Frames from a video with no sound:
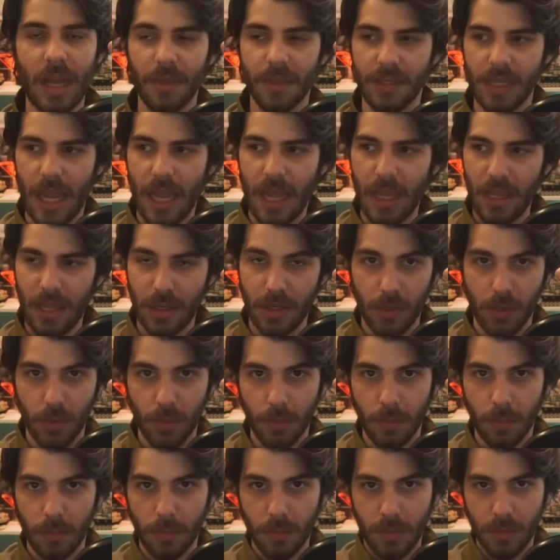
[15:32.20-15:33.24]
tank, and
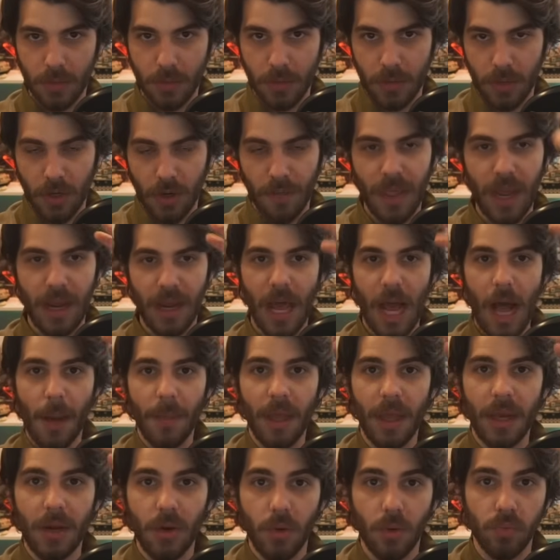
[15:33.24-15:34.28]
you'll turn that knob
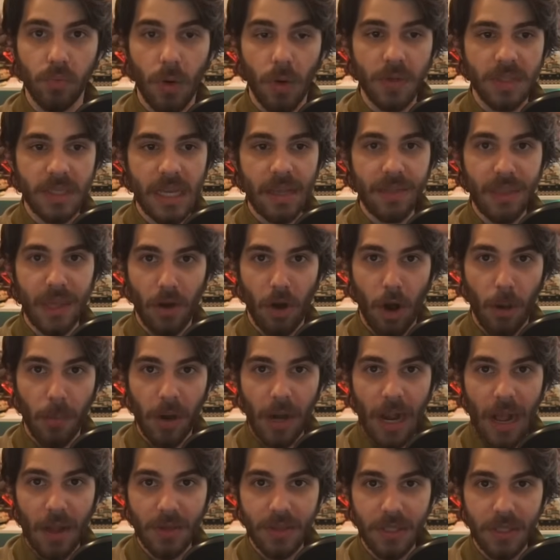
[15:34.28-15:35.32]
and it'll rotate that armor
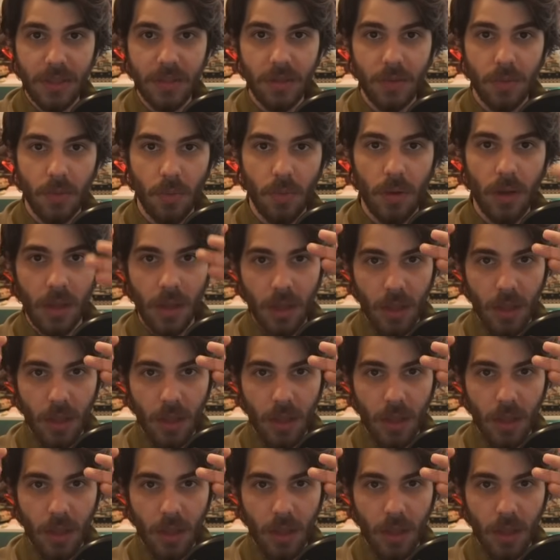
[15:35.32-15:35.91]
housing to